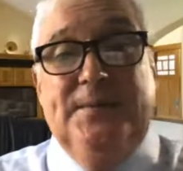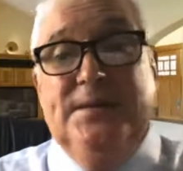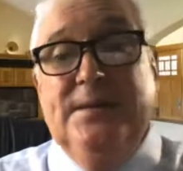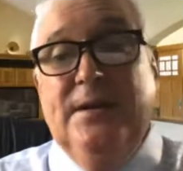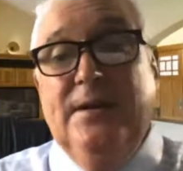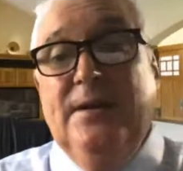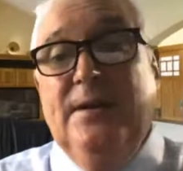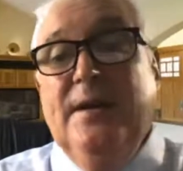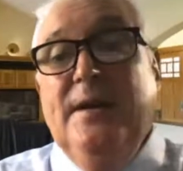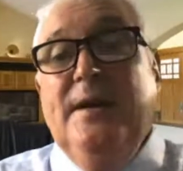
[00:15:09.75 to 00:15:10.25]

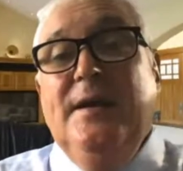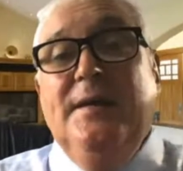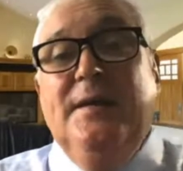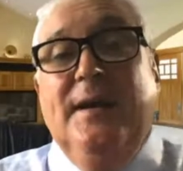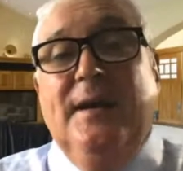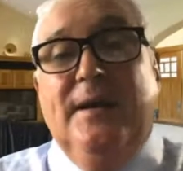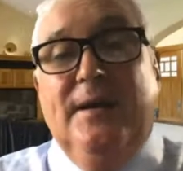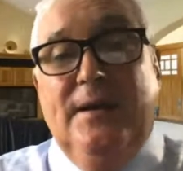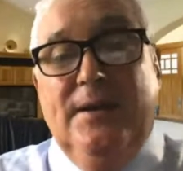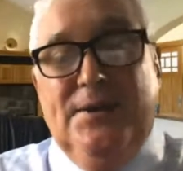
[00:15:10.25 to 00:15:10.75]
So
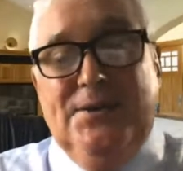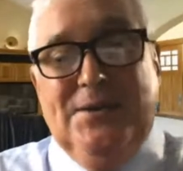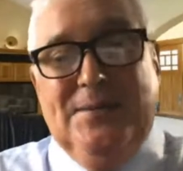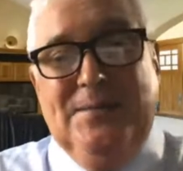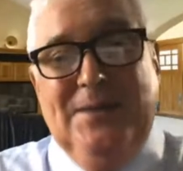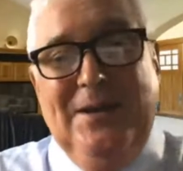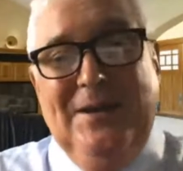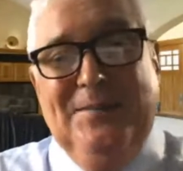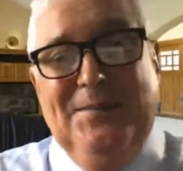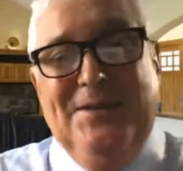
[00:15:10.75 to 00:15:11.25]
they close them
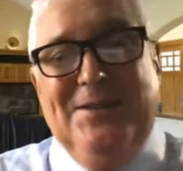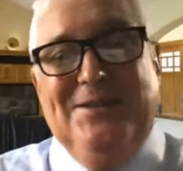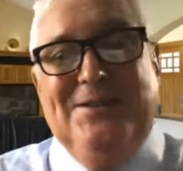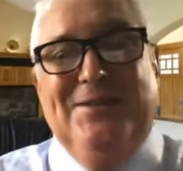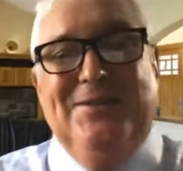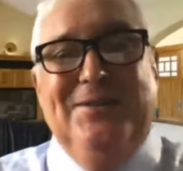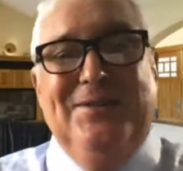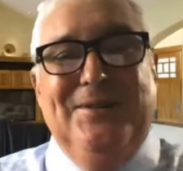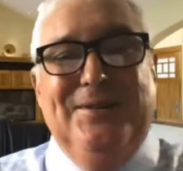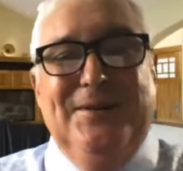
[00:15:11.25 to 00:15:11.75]
down because
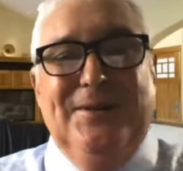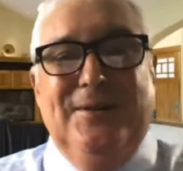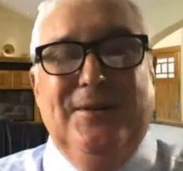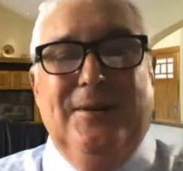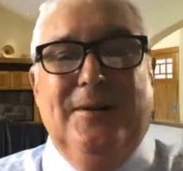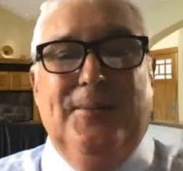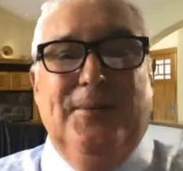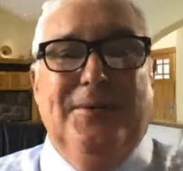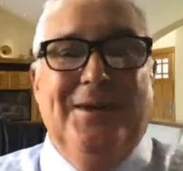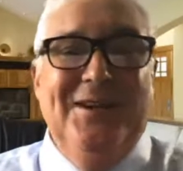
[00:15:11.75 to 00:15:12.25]
they're an illegal
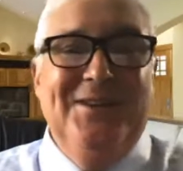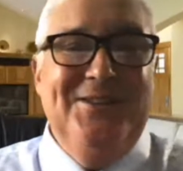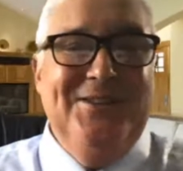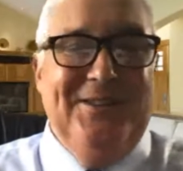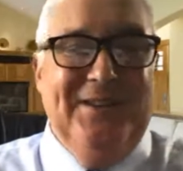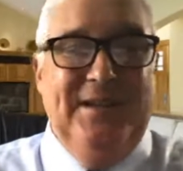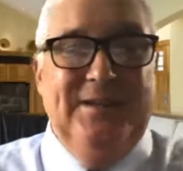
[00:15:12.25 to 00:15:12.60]
operation.